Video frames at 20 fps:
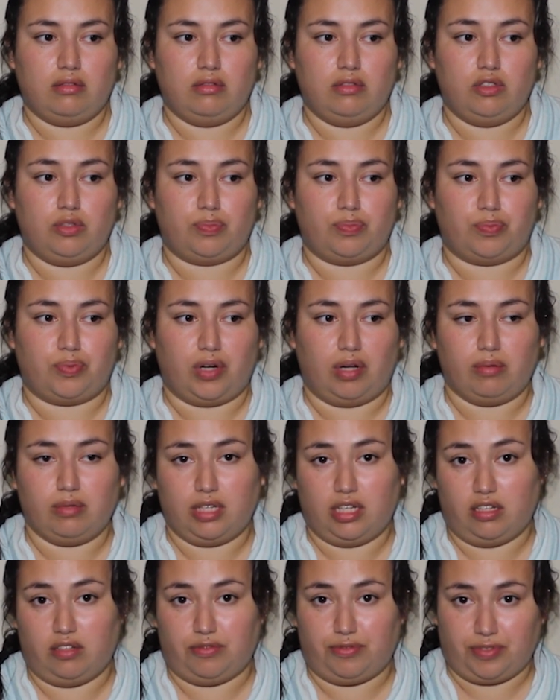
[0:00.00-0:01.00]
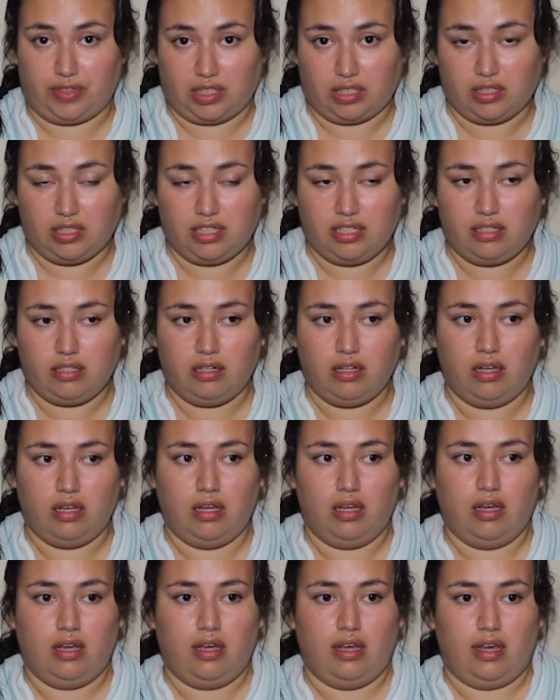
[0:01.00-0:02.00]
you're probably going to feel it,
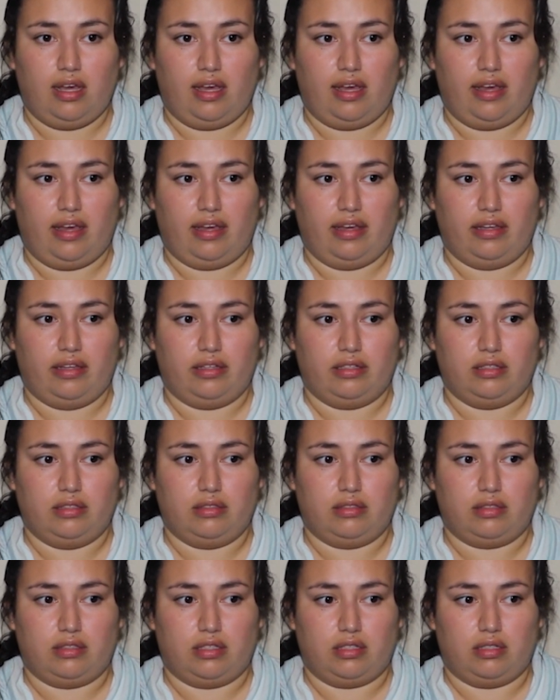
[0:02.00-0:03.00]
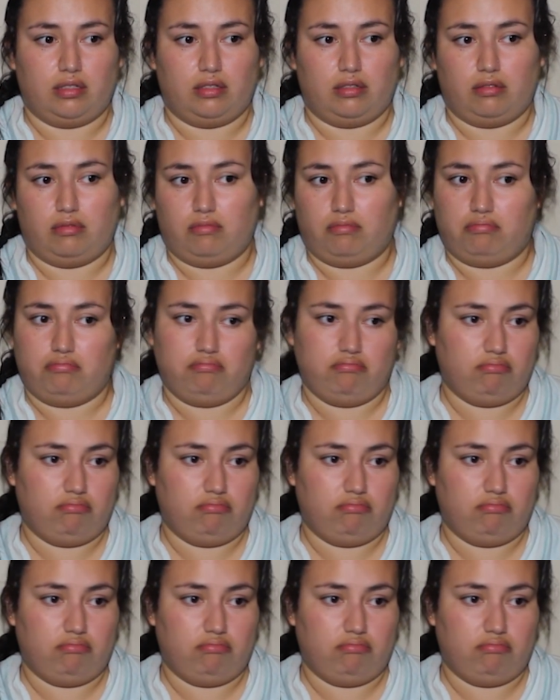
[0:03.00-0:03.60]
and